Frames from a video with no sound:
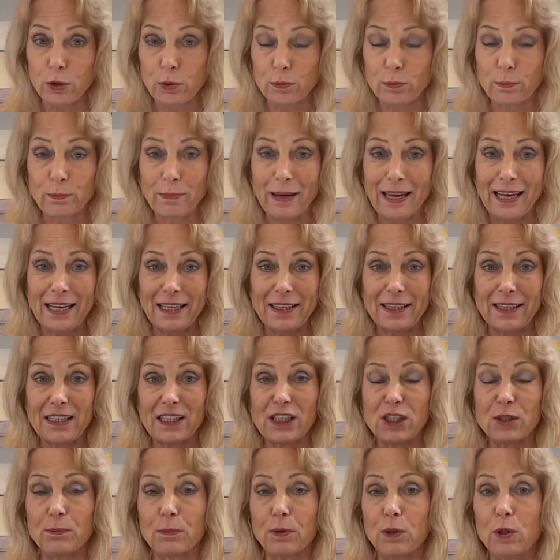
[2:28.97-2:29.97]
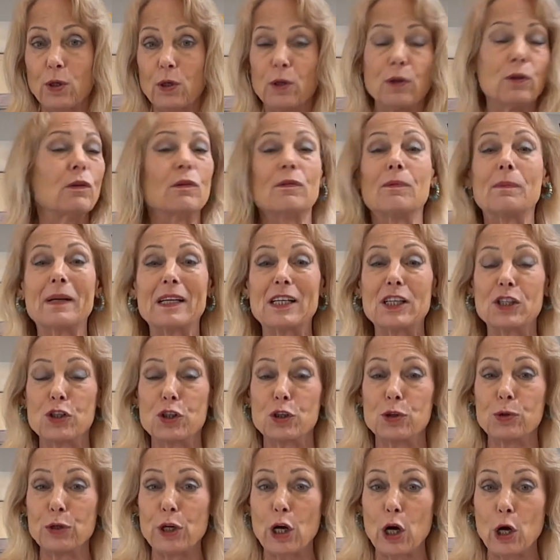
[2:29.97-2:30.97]
make this move because
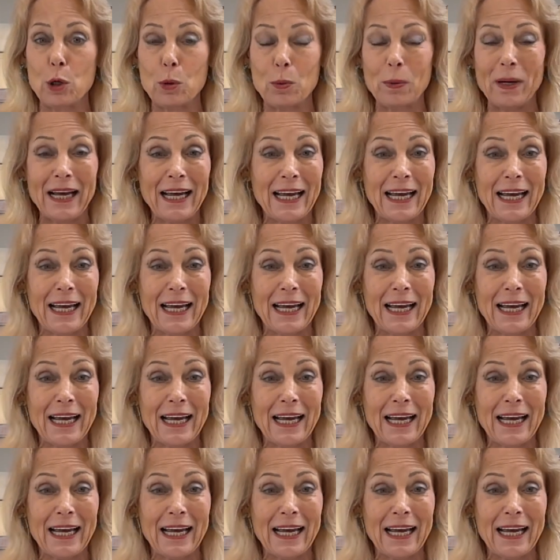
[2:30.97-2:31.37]
you know